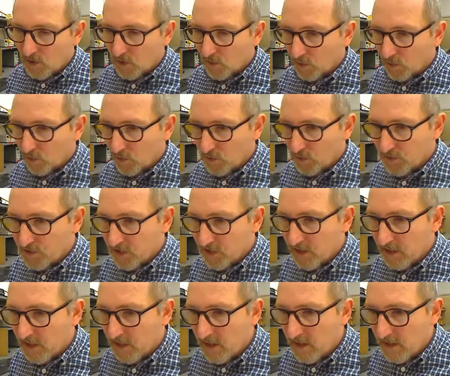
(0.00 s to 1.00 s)
or
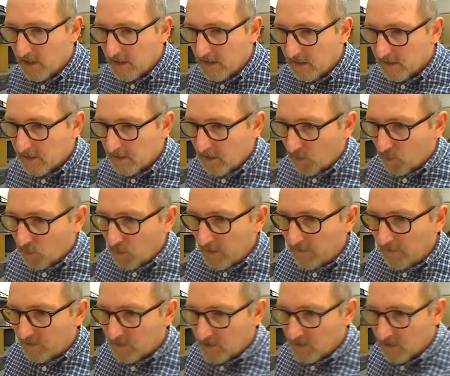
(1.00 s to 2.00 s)
Z. Now
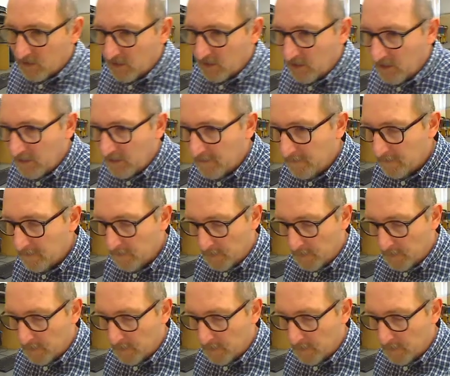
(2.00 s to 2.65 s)
we've seen